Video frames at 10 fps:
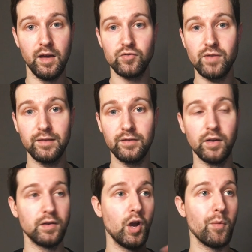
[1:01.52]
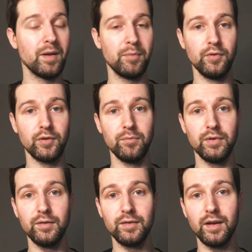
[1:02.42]
address that you can open up on your
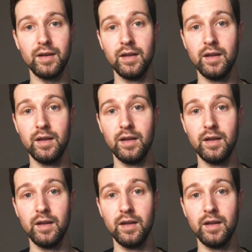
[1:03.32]
computer,